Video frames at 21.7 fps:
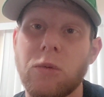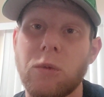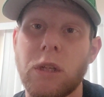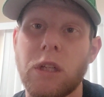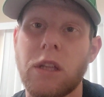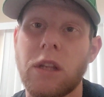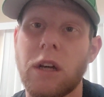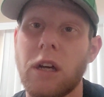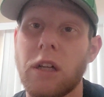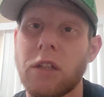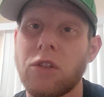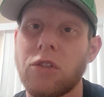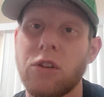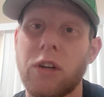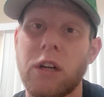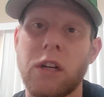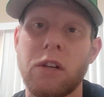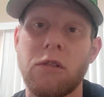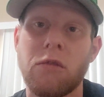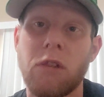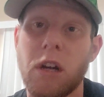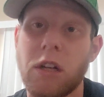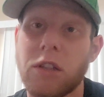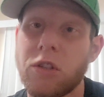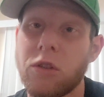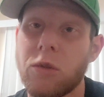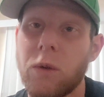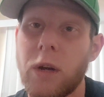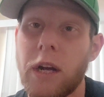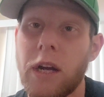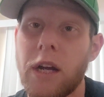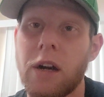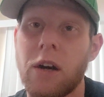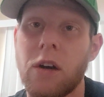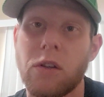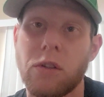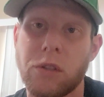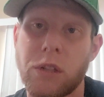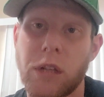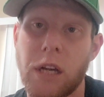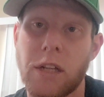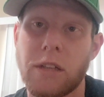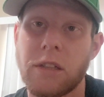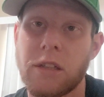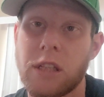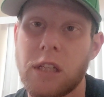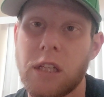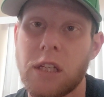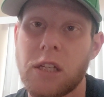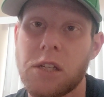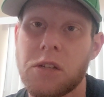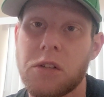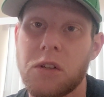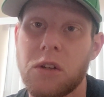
with us trading Russ away and all those kinds of things.